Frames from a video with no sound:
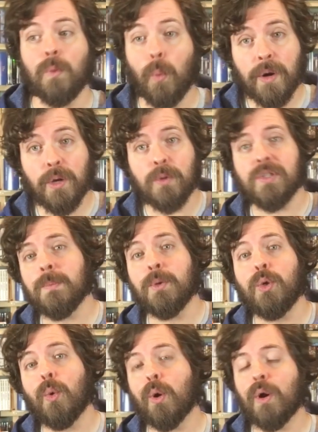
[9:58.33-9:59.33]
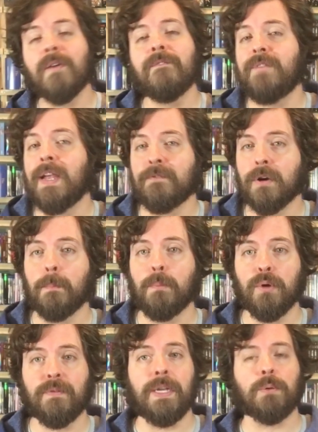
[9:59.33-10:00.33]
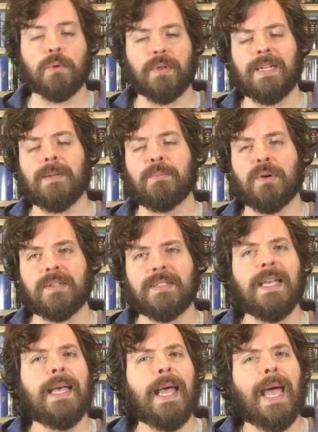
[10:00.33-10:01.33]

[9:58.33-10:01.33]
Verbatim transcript: So, what are some of your favorite movie related books?